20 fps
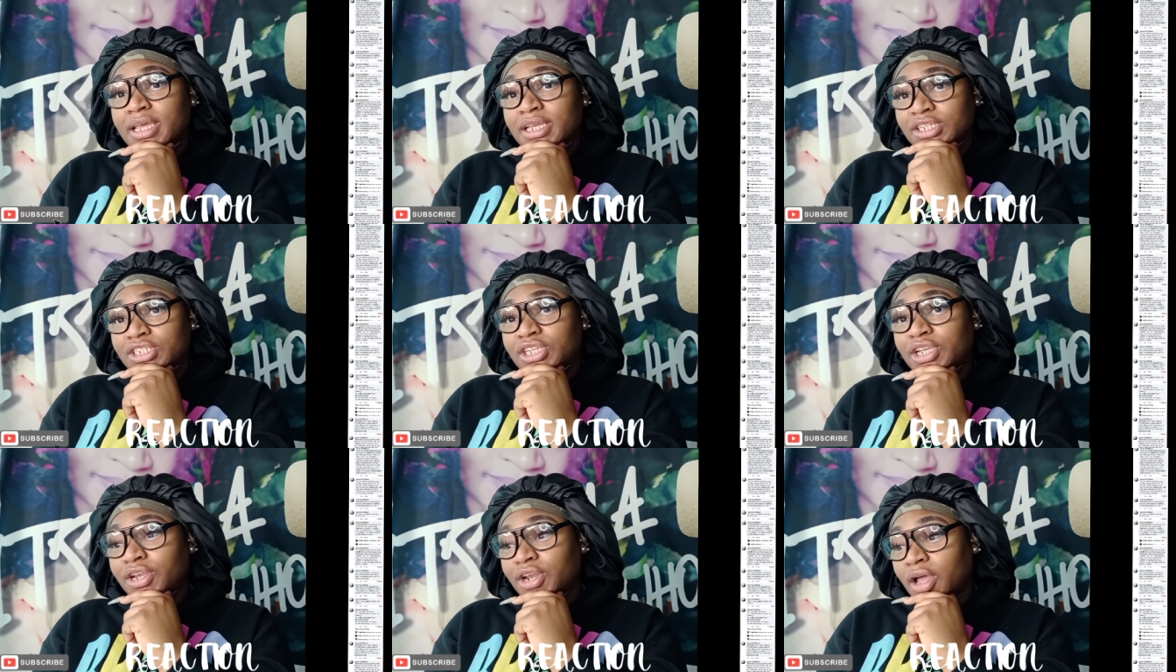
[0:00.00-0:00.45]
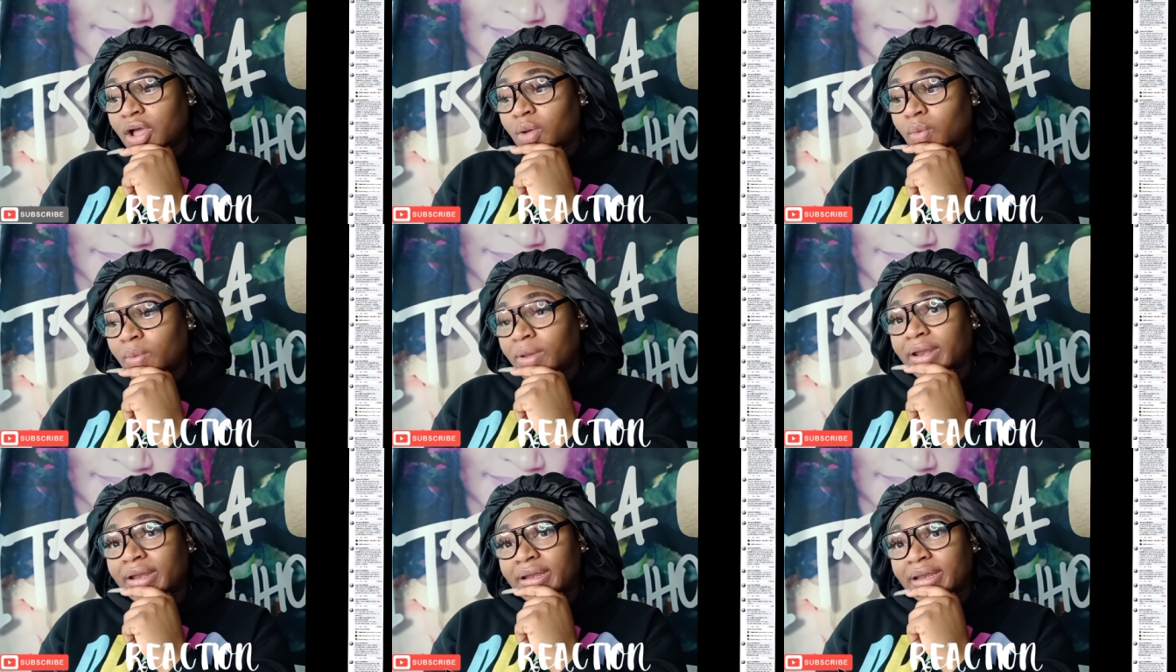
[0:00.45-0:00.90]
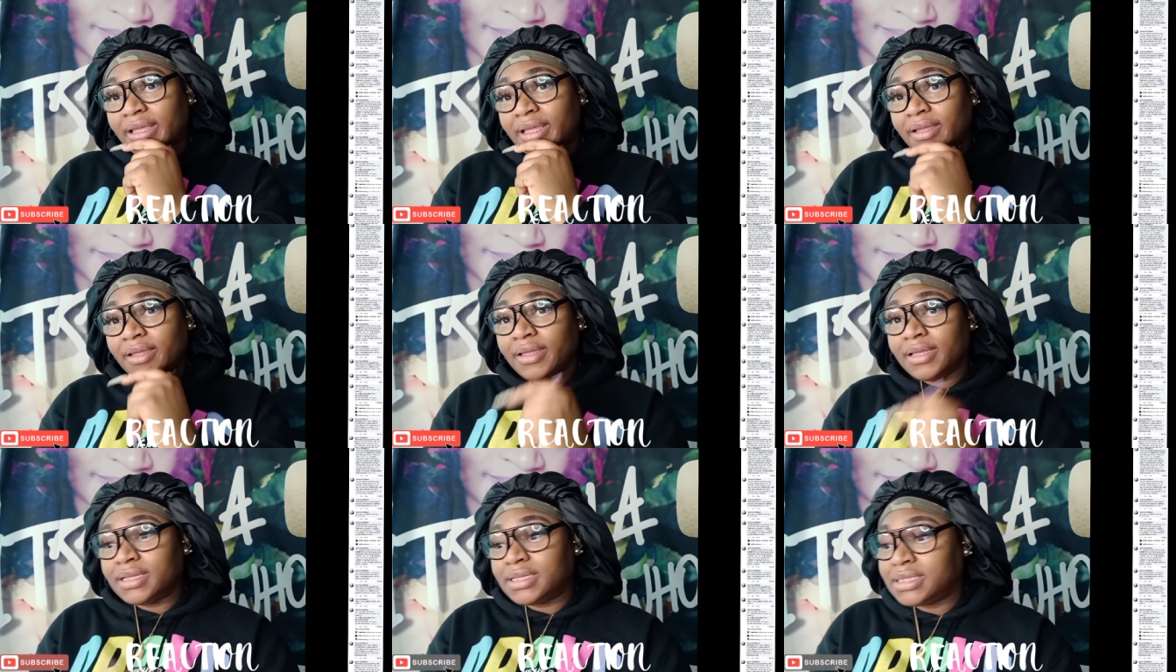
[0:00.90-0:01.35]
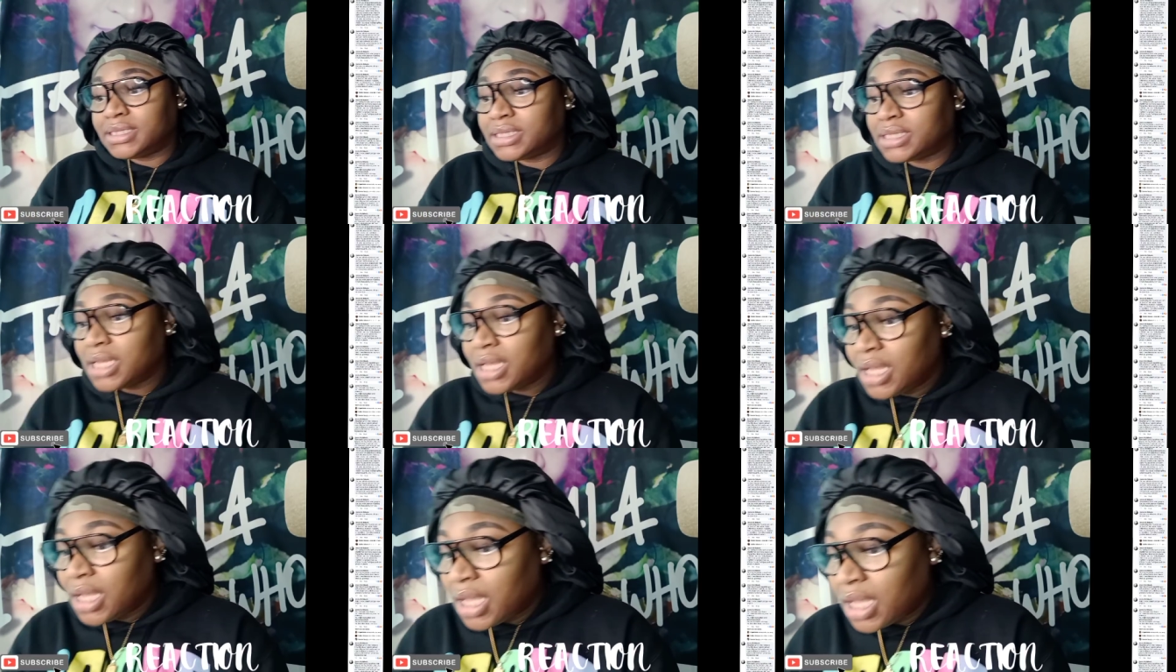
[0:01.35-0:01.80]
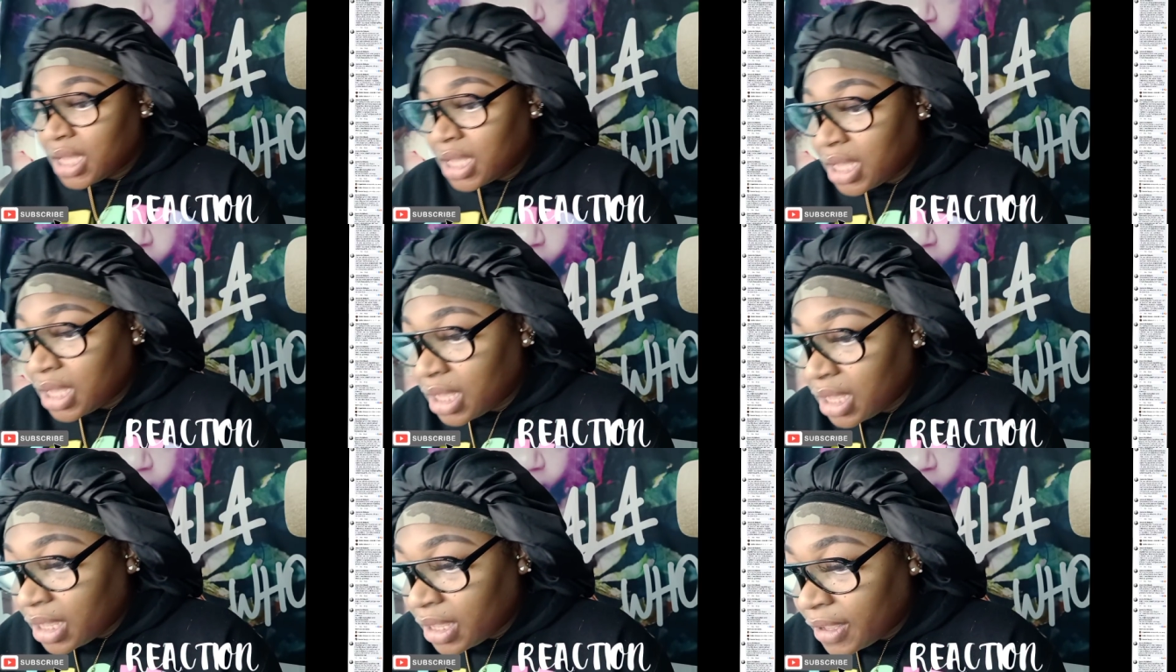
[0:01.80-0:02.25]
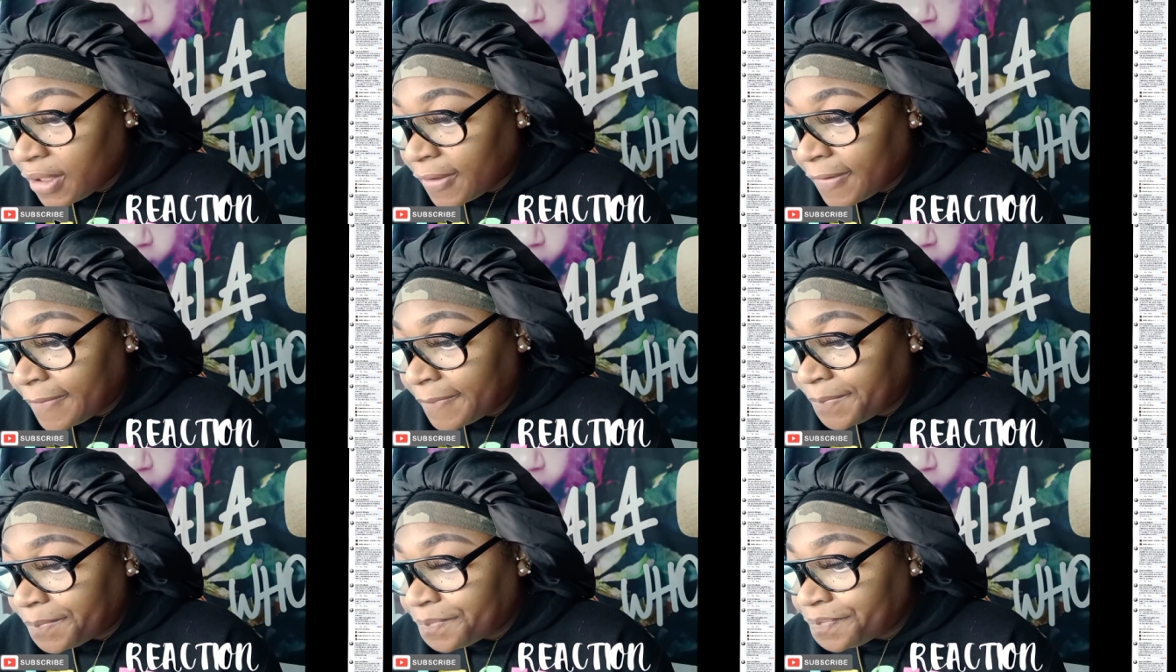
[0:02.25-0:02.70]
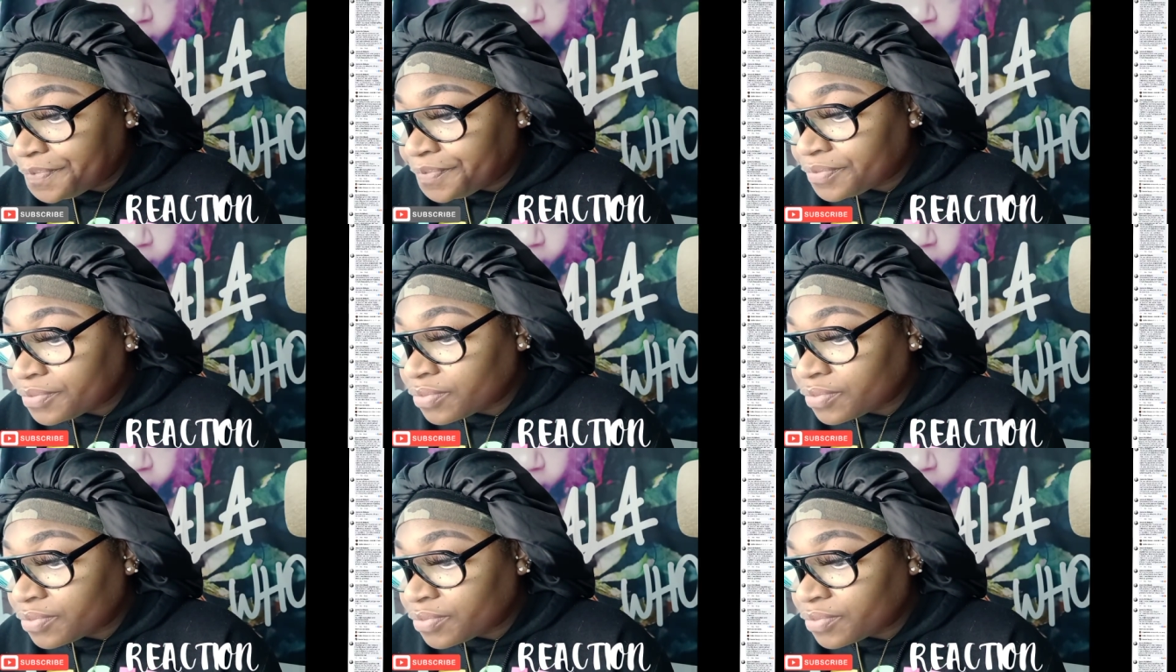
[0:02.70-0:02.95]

She know what it is. Um,